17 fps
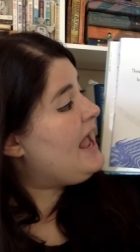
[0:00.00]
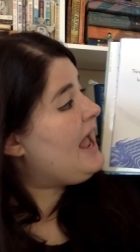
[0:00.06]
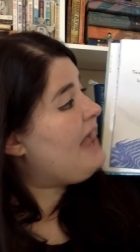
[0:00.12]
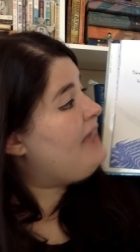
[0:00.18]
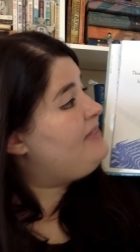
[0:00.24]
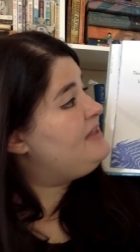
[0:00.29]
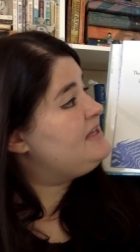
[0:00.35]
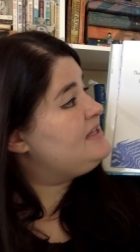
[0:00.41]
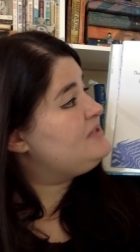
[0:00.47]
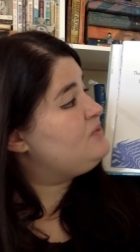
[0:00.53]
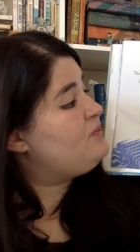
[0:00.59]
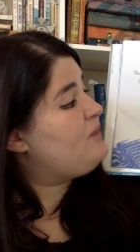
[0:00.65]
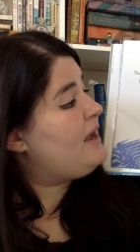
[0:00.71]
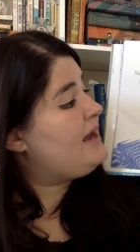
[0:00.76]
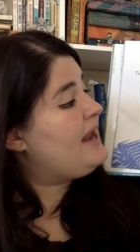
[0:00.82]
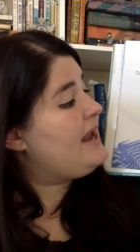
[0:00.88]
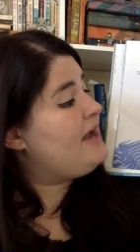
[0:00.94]
and this
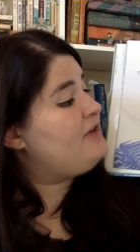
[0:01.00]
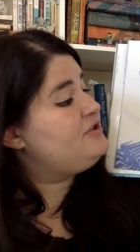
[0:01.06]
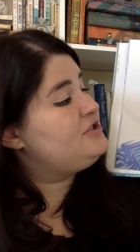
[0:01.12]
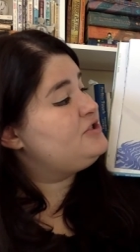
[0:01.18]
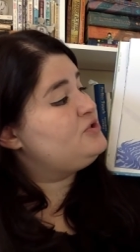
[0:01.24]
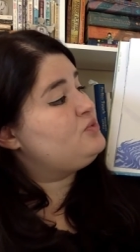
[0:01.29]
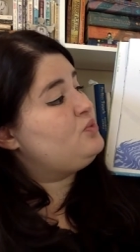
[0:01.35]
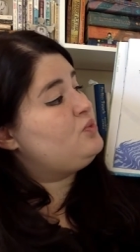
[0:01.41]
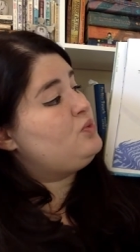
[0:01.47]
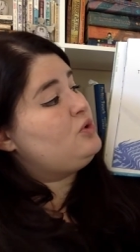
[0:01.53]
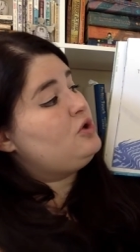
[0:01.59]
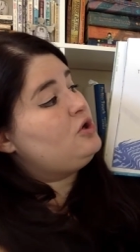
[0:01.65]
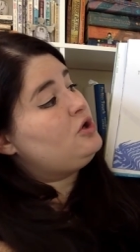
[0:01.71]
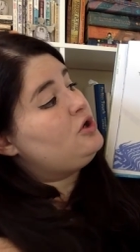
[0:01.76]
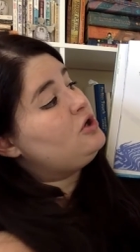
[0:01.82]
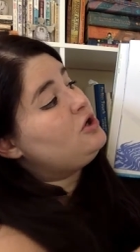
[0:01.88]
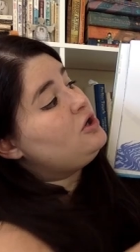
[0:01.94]
wet air
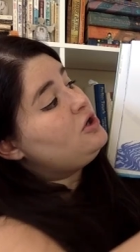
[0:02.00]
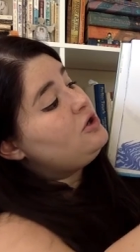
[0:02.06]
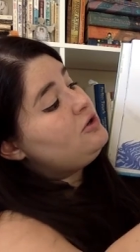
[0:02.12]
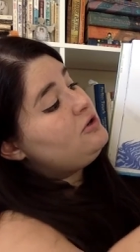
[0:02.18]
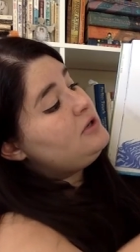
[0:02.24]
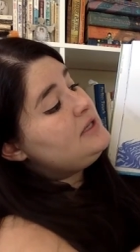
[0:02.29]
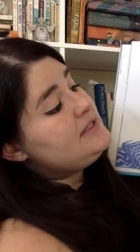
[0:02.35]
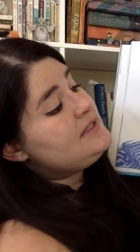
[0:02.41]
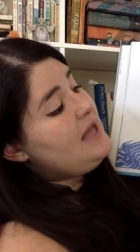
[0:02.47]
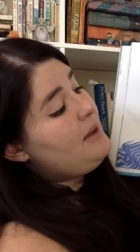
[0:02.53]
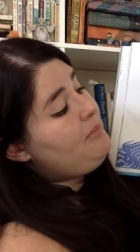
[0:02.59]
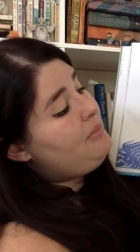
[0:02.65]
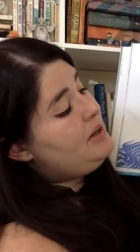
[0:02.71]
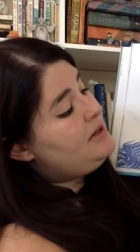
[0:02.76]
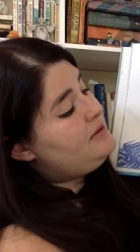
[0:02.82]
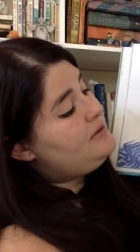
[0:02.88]
swirls up